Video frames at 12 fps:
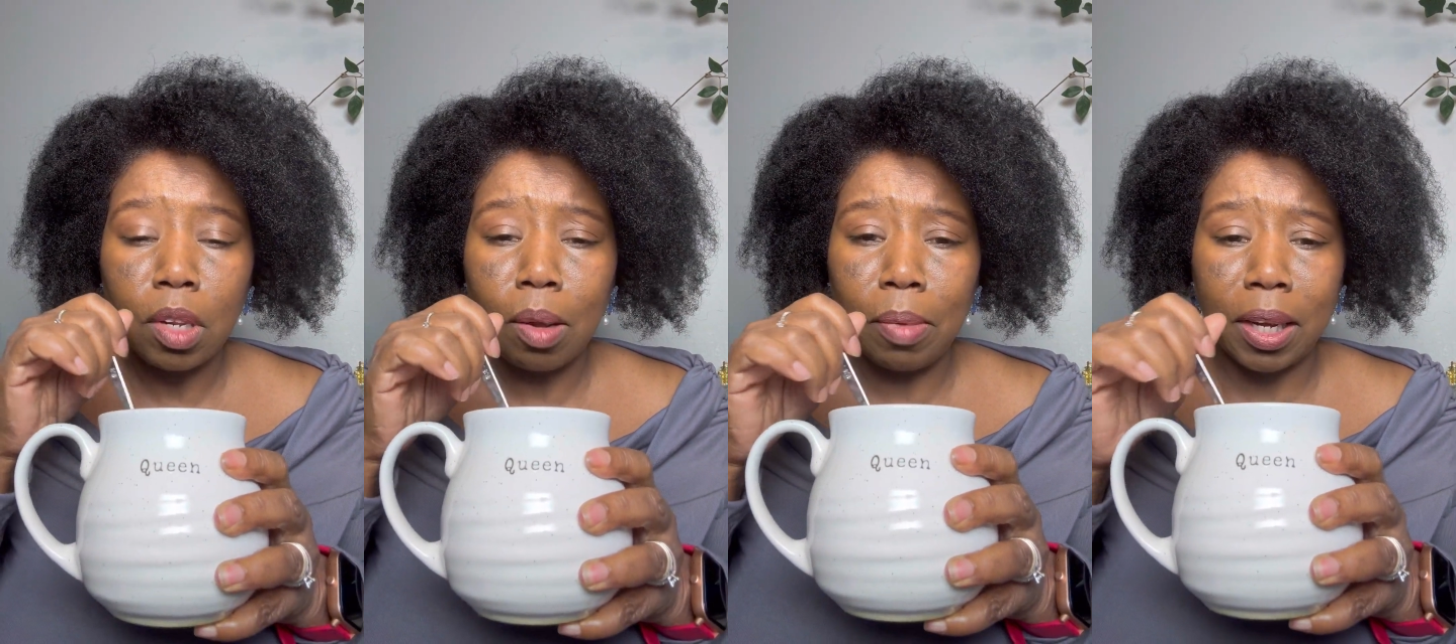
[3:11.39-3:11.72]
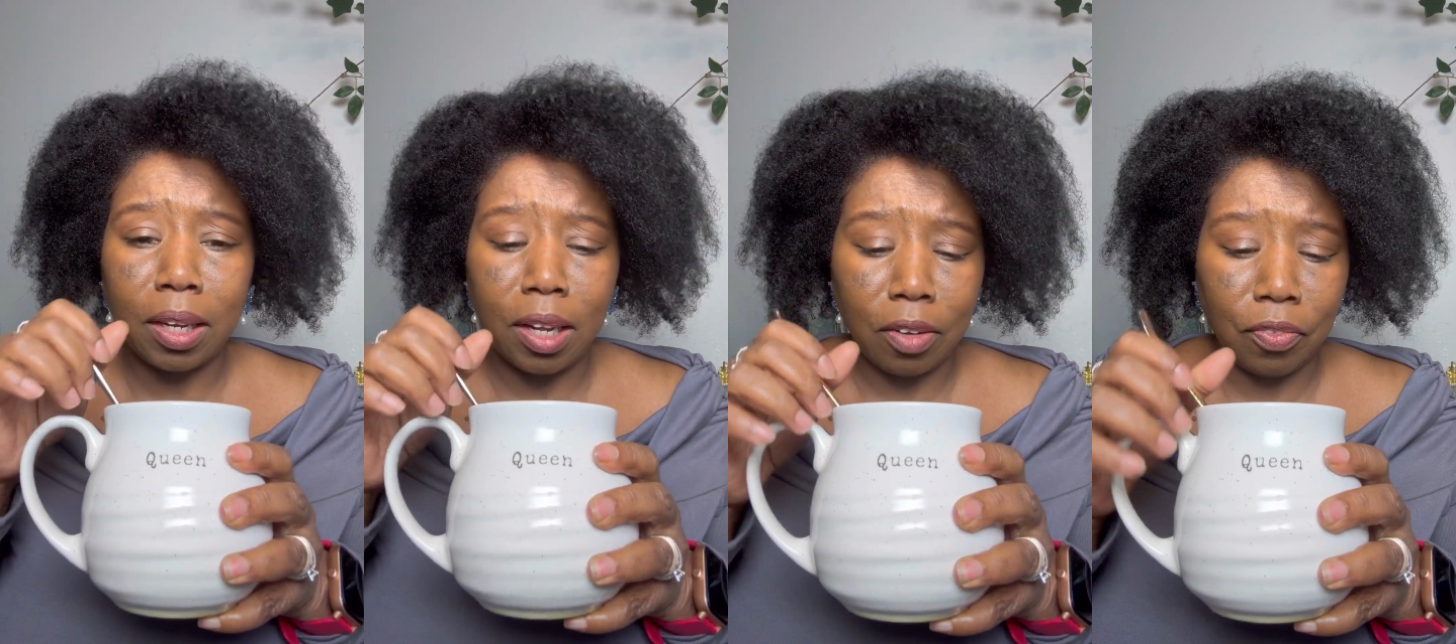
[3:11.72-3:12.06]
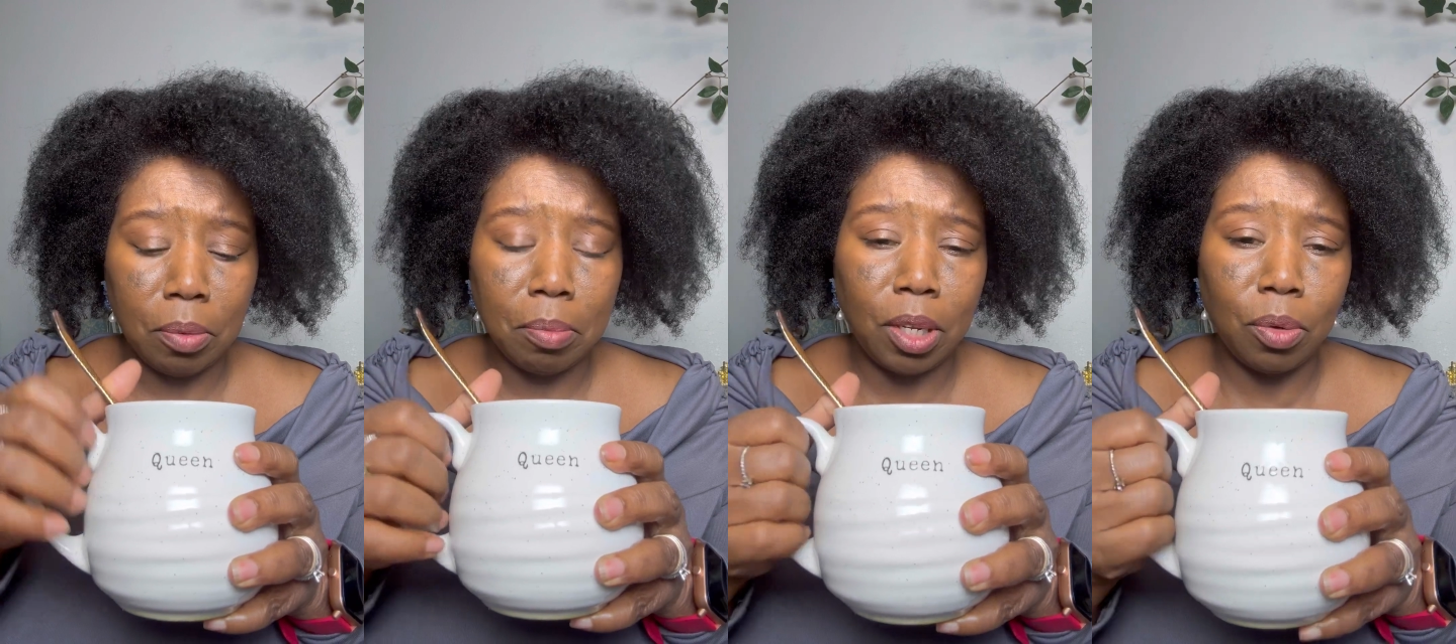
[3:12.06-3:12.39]
my coffee
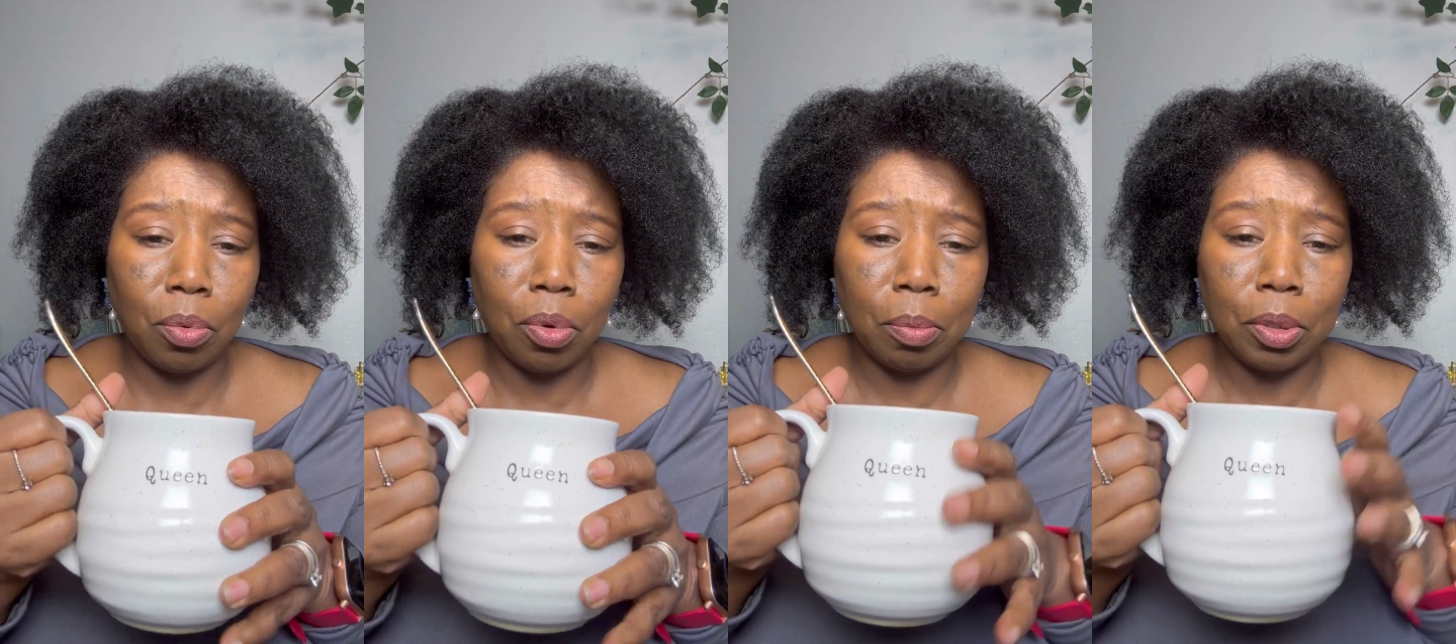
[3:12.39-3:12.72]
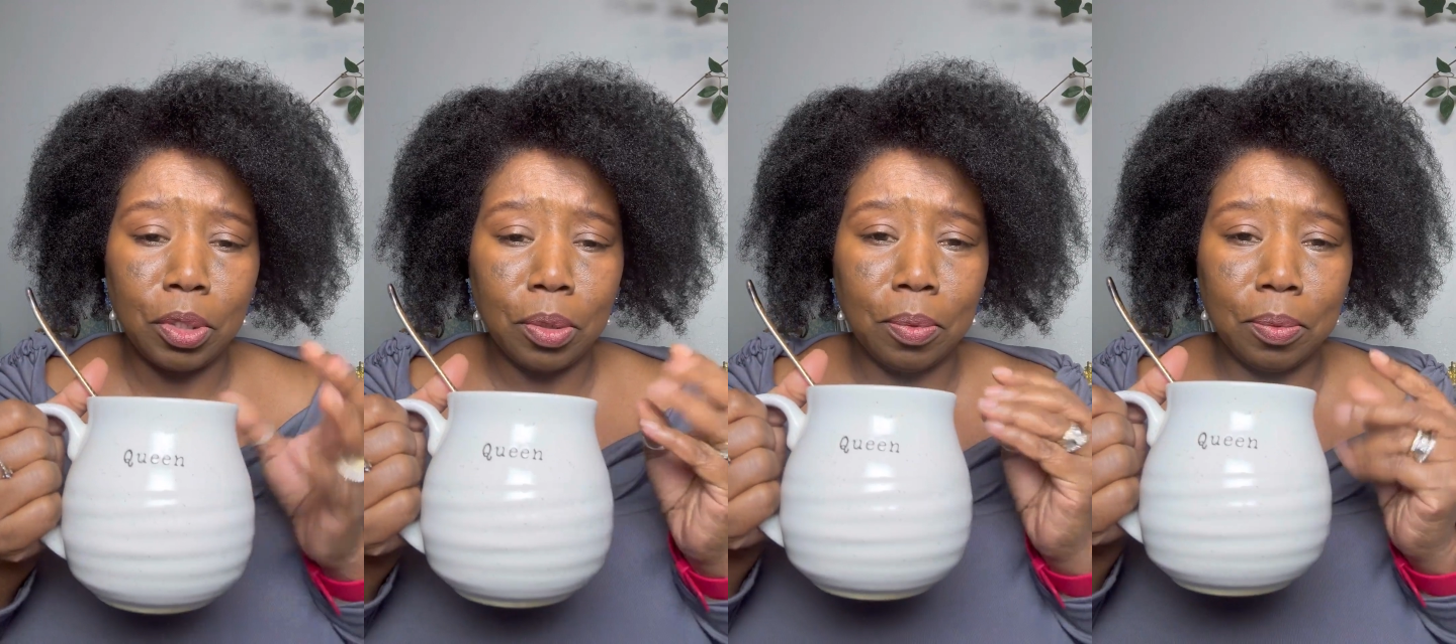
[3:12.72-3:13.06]
mug warmer, so